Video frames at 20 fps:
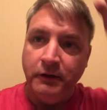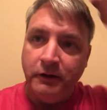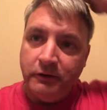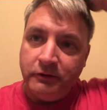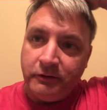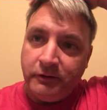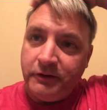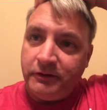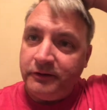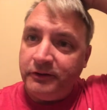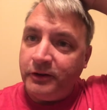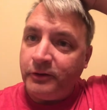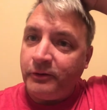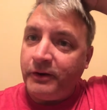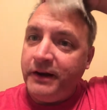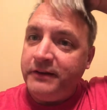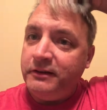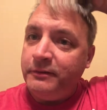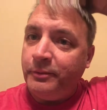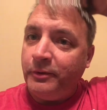So this is the
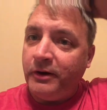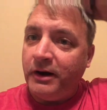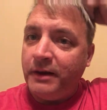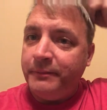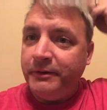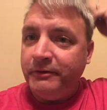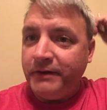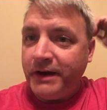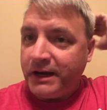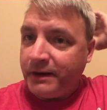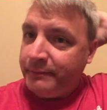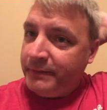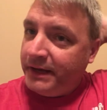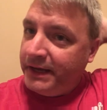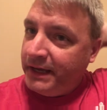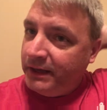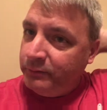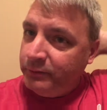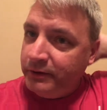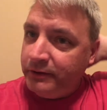crazy part I've been racking my
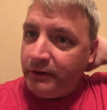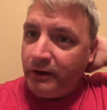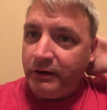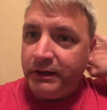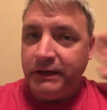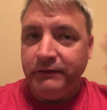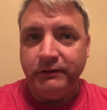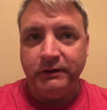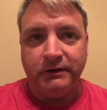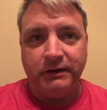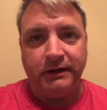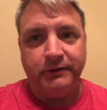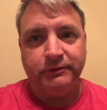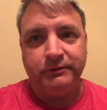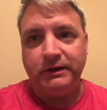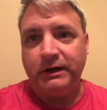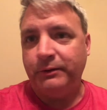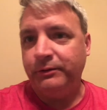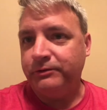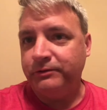head with all evening. I
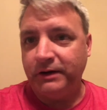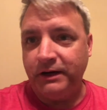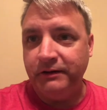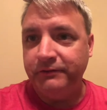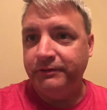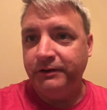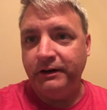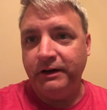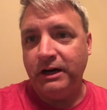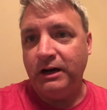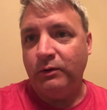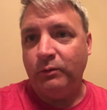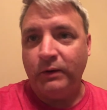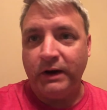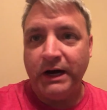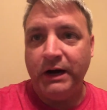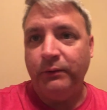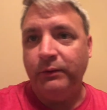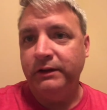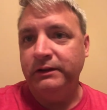was, I was trying to figure out
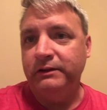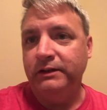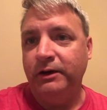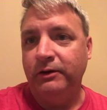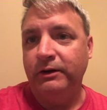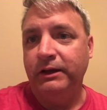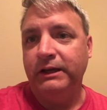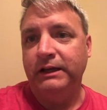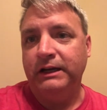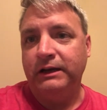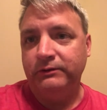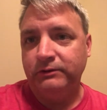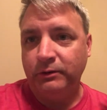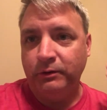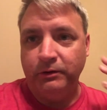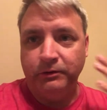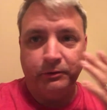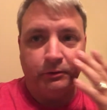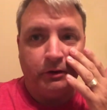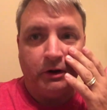why it wasn't loading, and I was
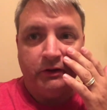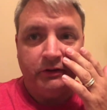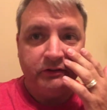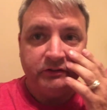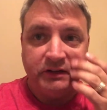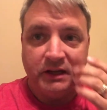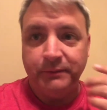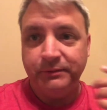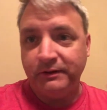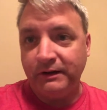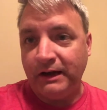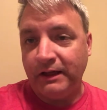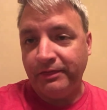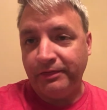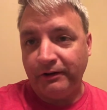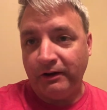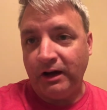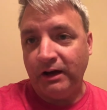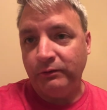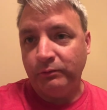going through all the steps that I
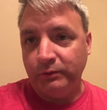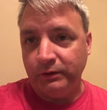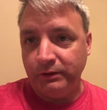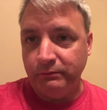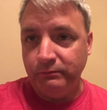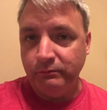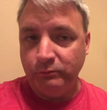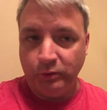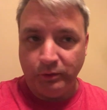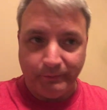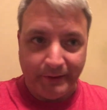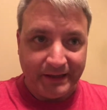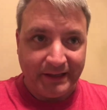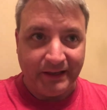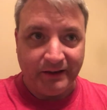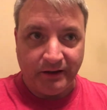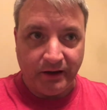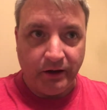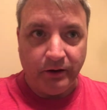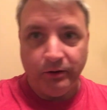thought would, would make it
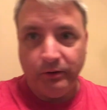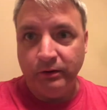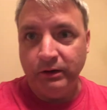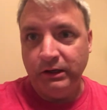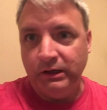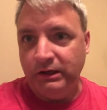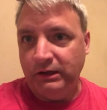go.